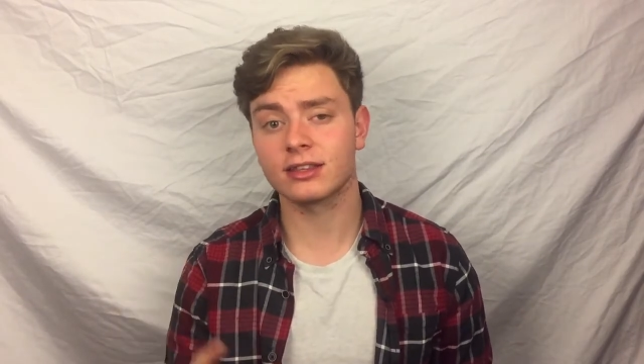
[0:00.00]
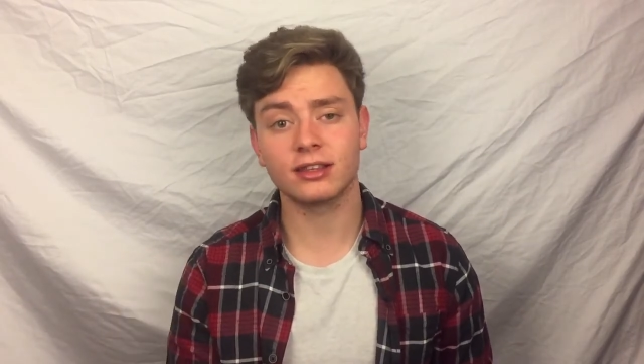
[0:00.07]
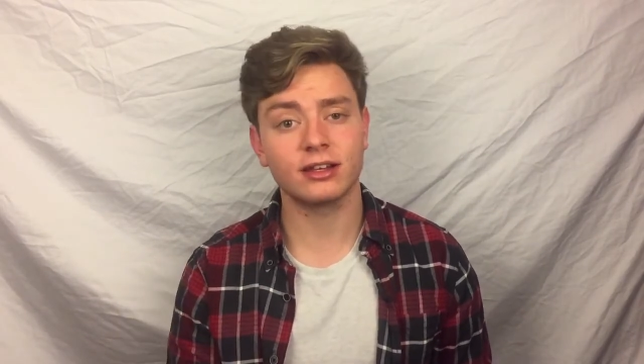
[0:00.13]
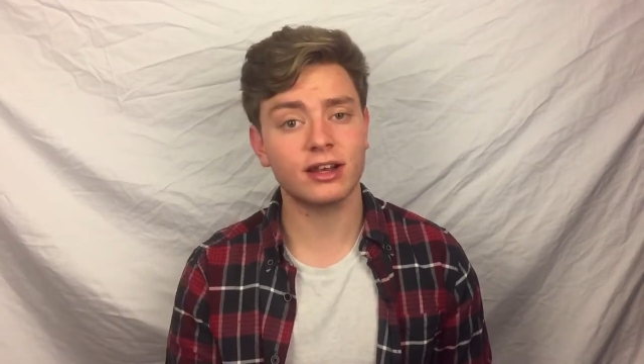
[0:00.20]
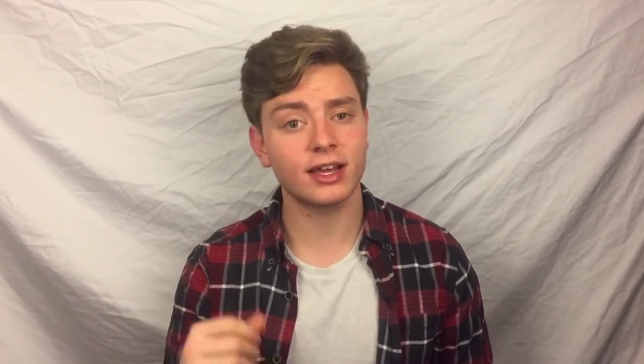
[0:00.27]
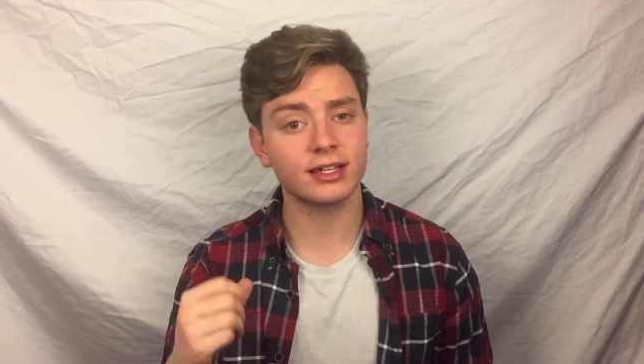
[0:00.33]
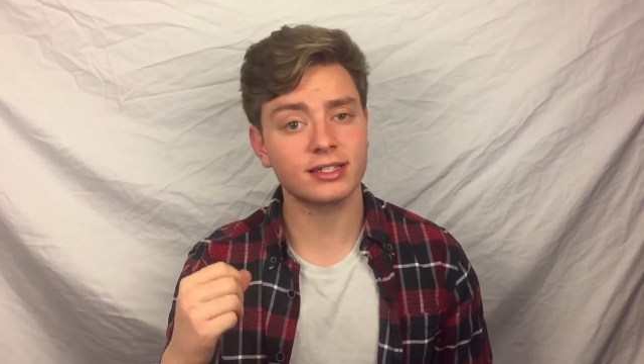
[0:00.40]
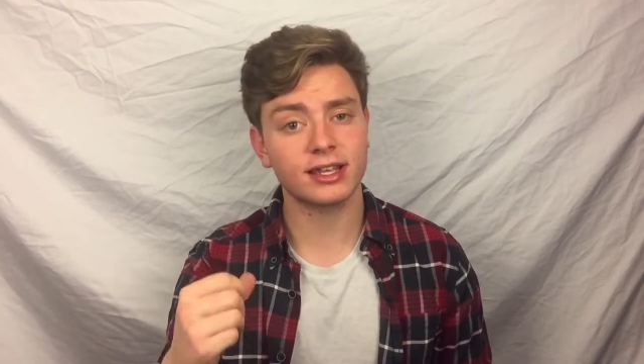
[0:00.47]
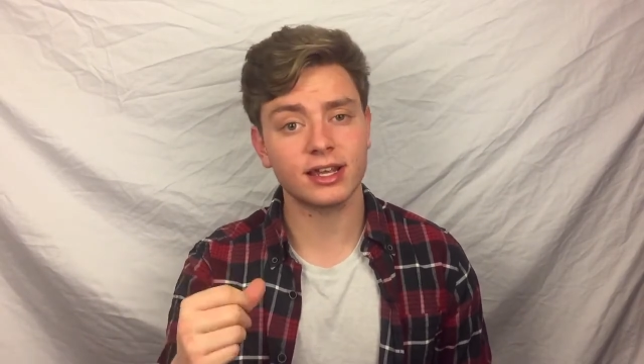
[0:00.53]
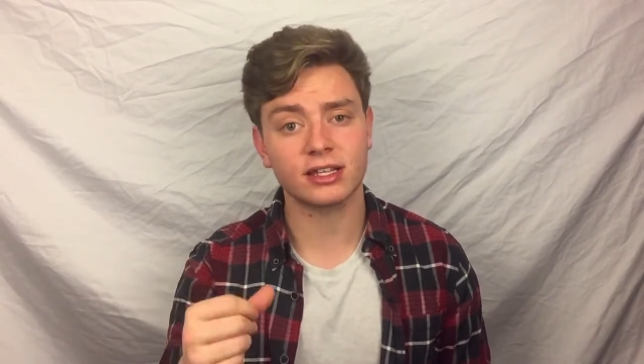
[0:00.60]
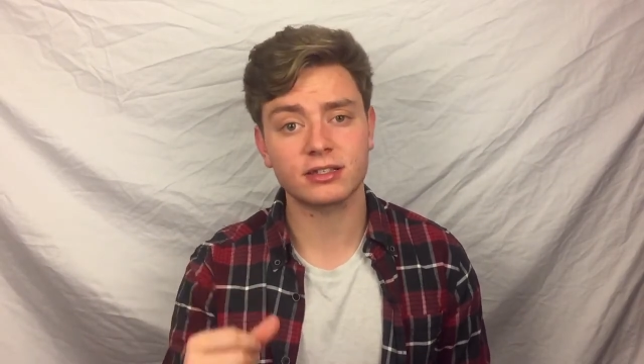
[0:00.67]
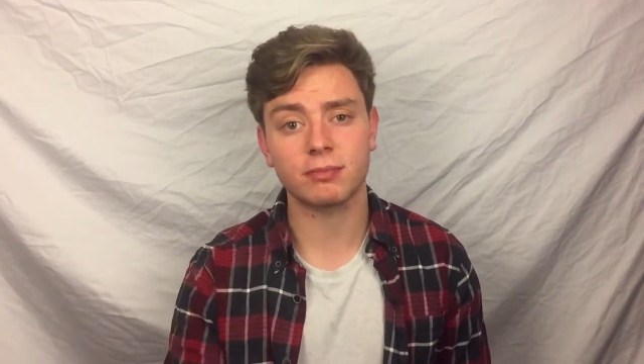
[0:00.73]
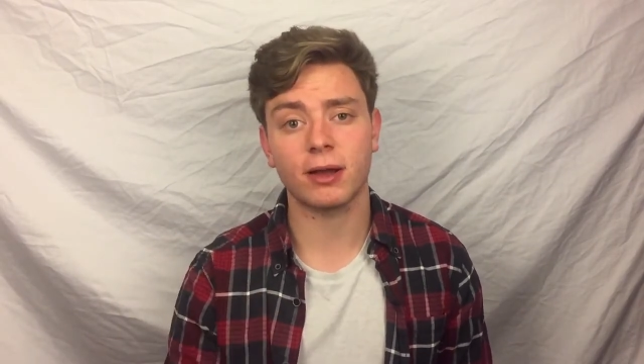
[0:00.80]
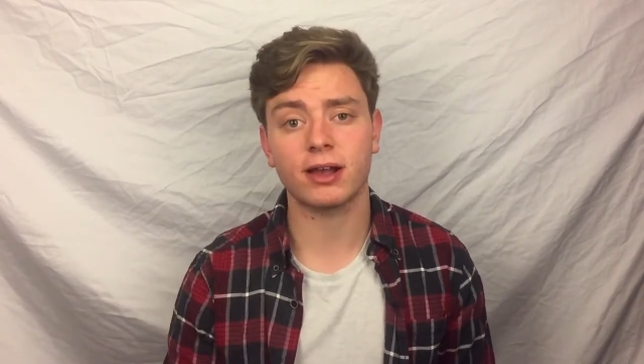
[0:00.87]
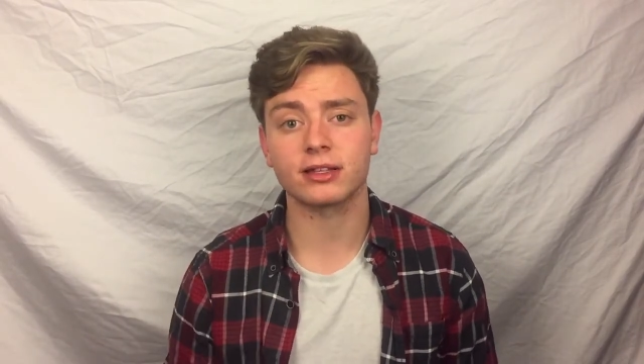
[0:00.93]
the nice
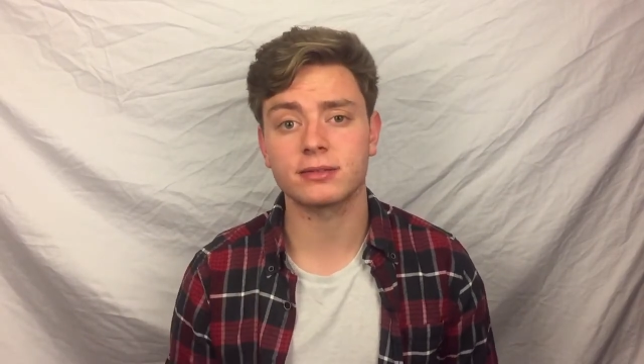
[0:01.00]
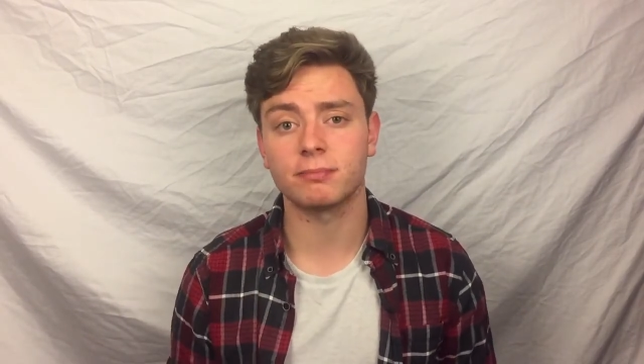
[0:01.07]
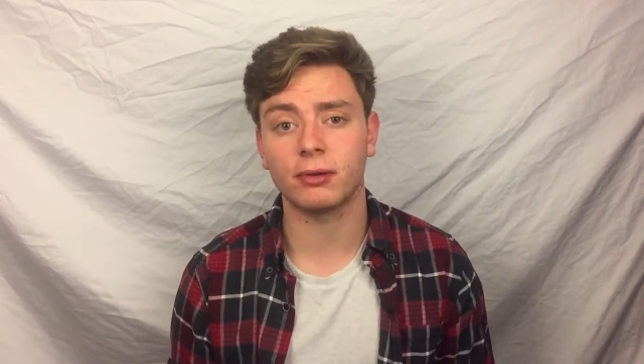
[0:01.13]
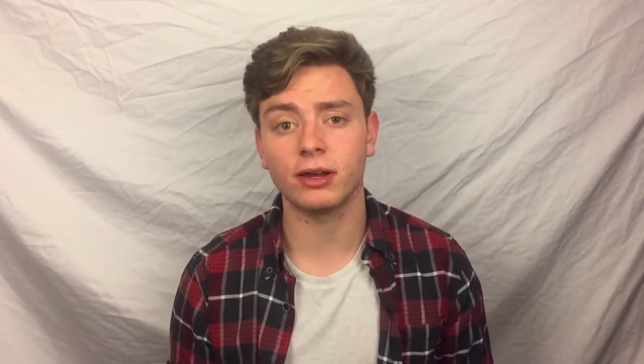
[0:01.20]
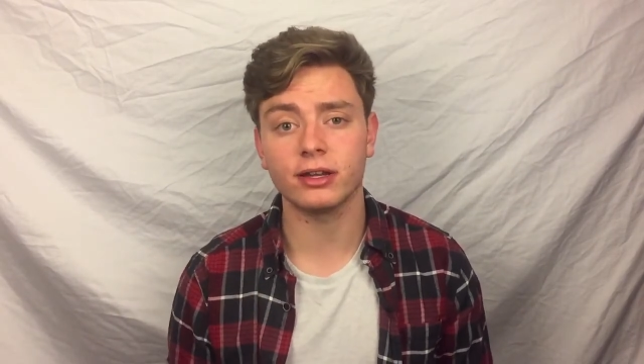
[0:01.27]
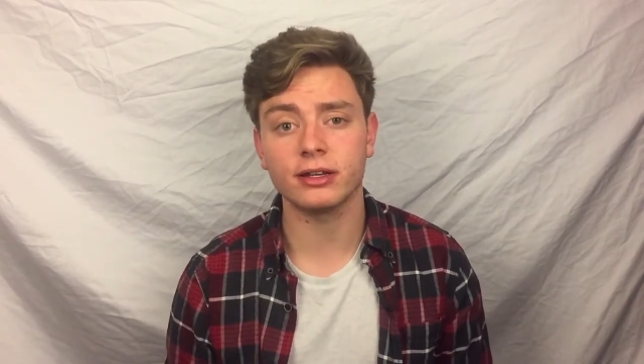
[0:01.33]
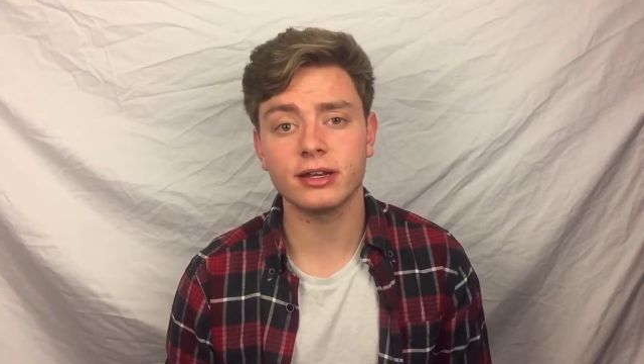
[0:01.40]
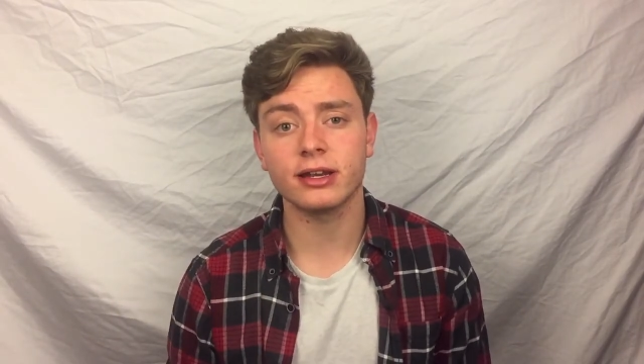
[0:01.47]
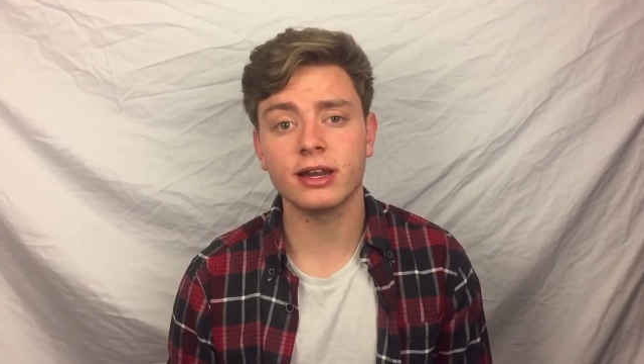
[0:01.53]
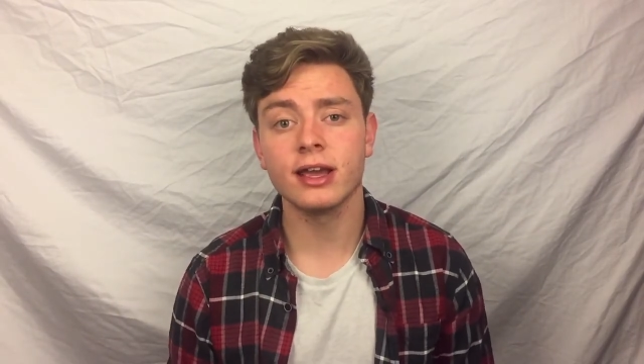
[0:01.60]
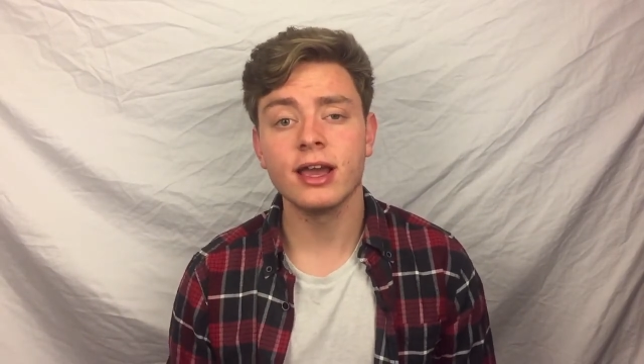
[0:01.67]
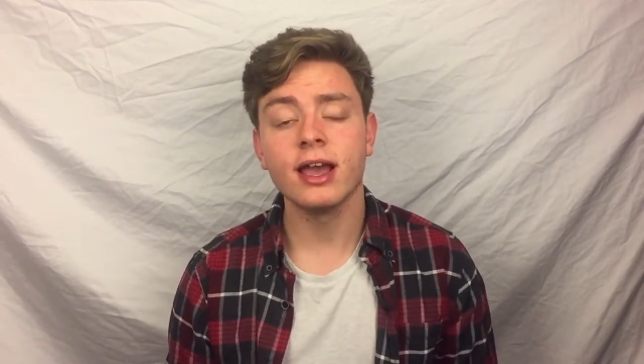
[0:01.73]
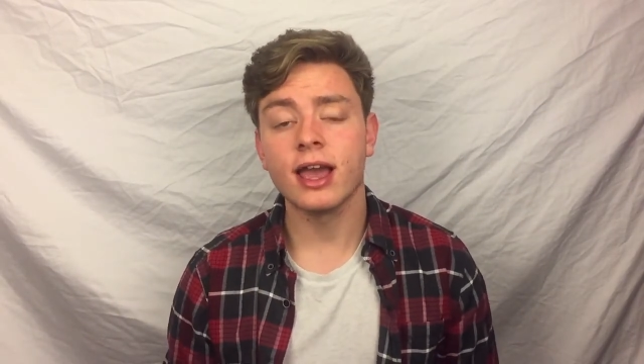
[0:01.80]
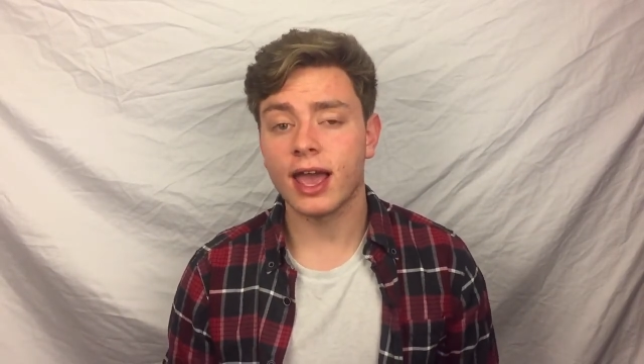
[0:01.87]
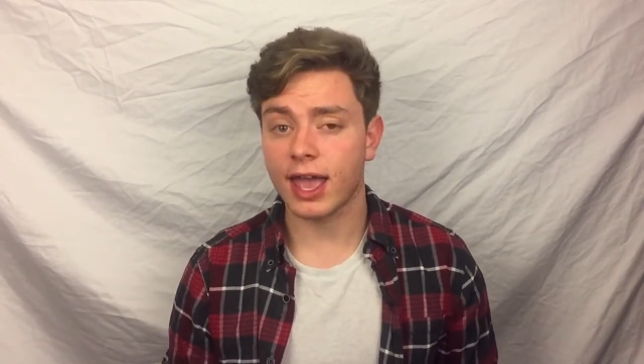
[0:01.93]
Xbox button,
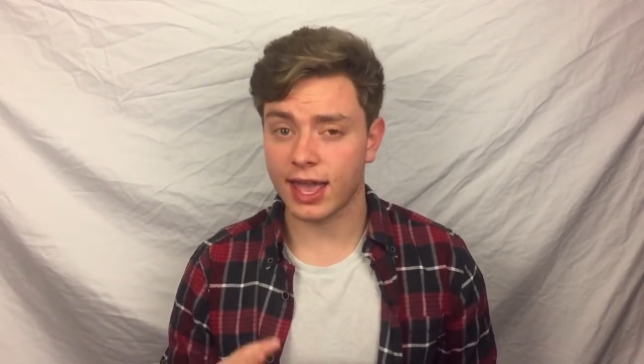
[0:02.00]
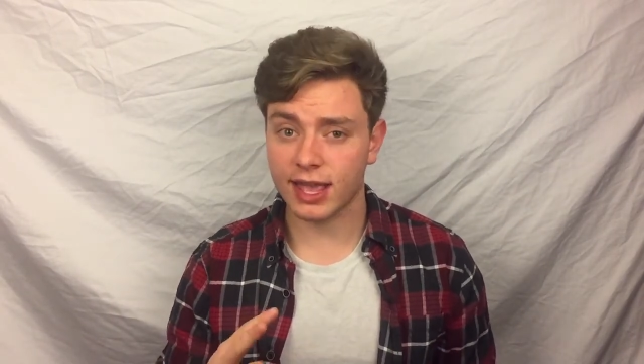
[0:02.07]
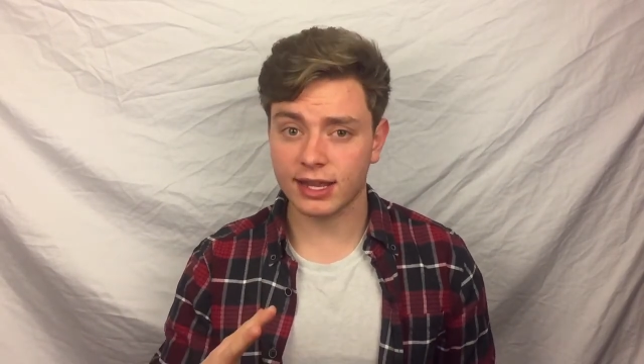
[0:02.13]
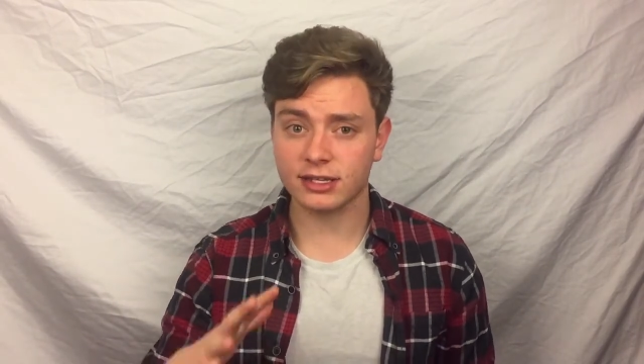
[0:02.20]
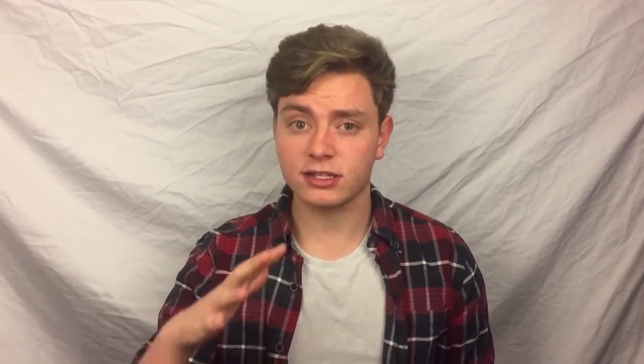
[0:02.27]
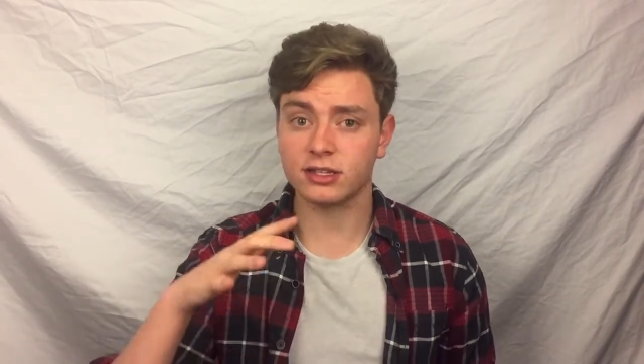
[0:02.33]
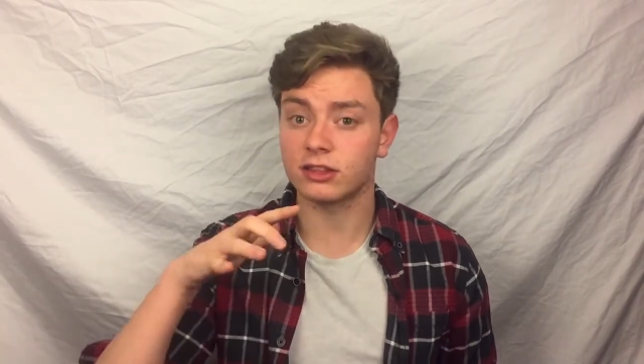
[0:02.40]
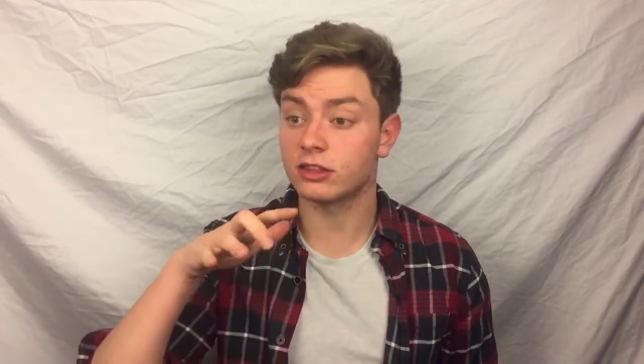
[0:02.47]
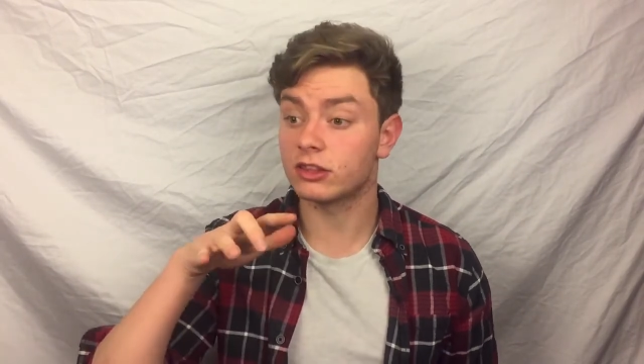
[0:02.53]
and